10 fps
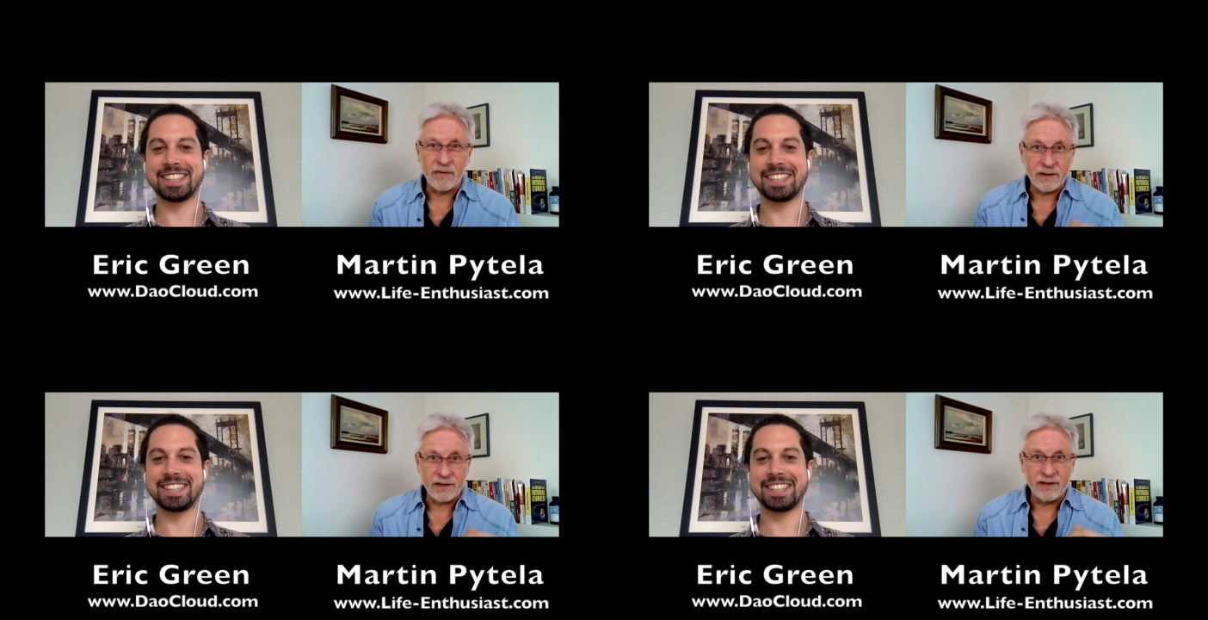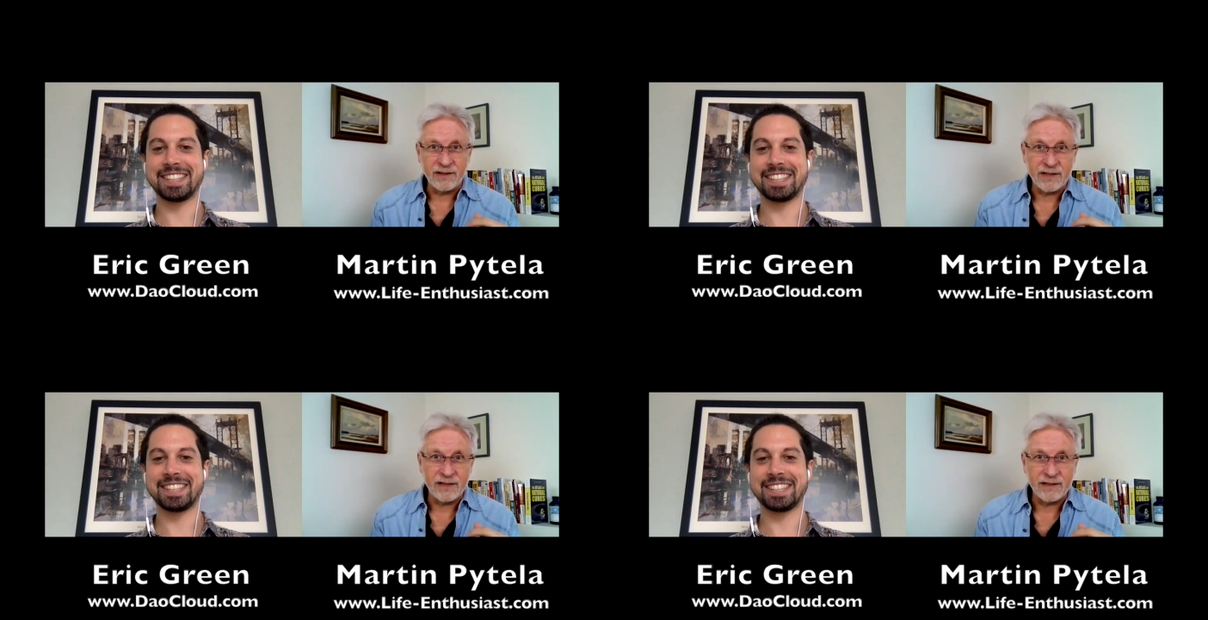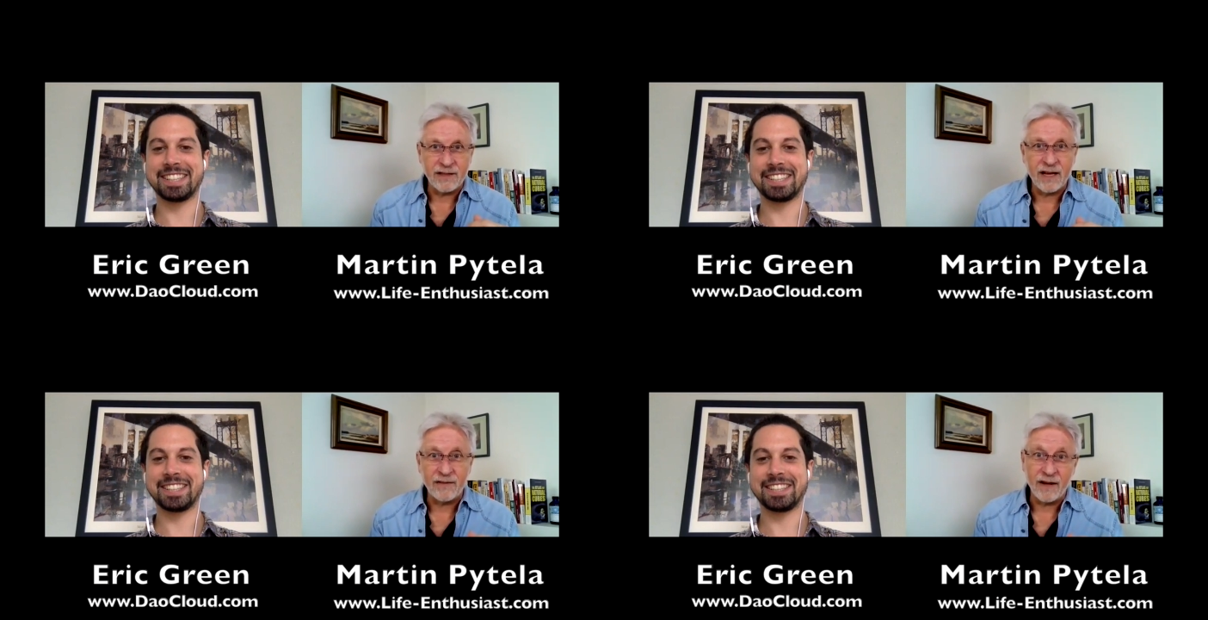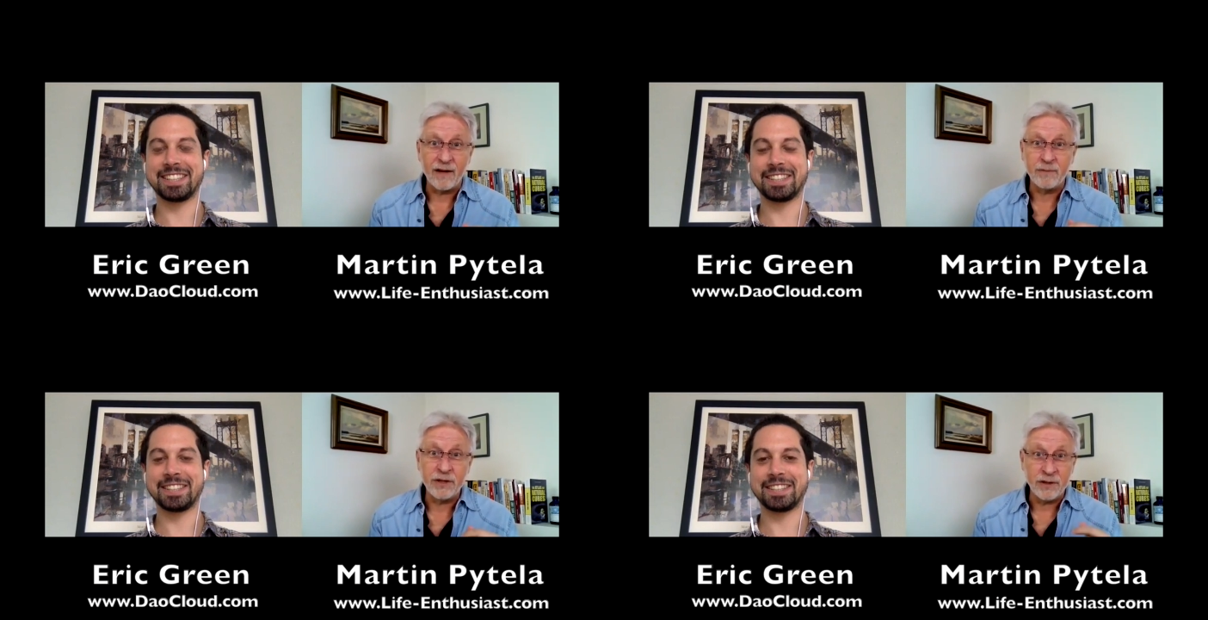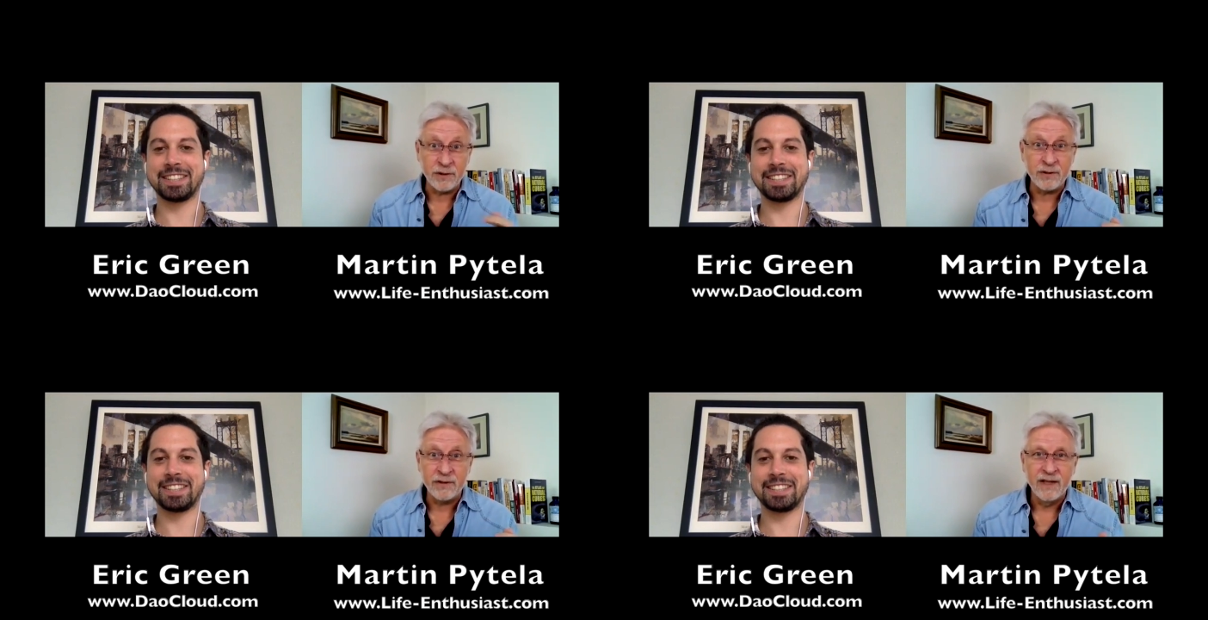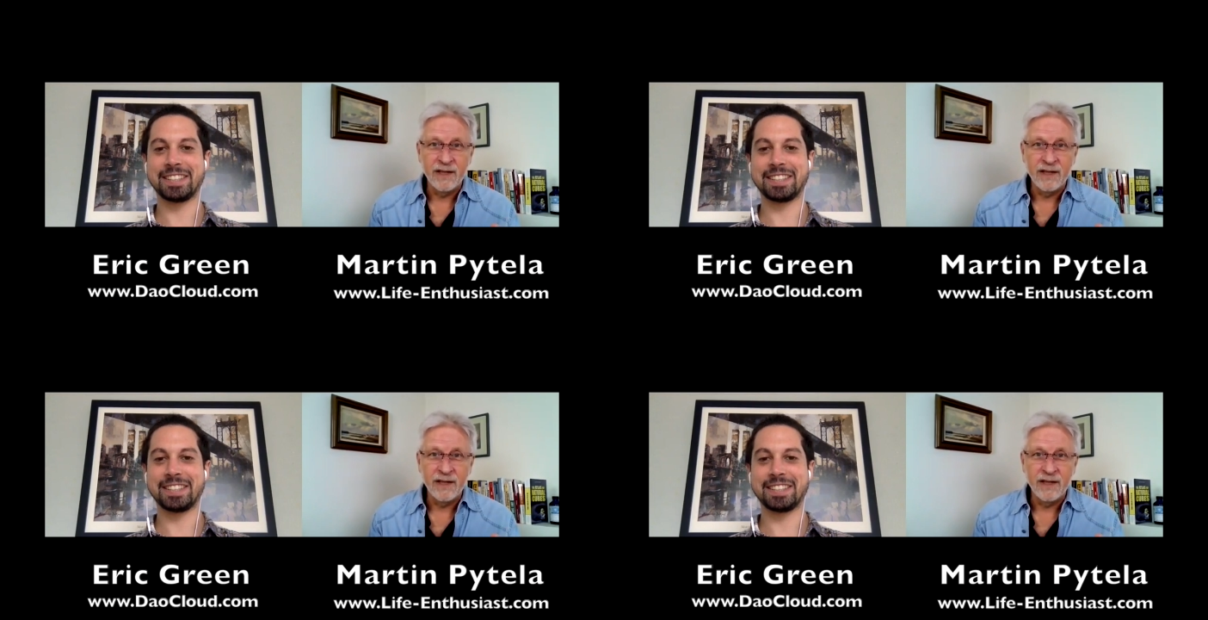Speaker 1: professionals that have helped you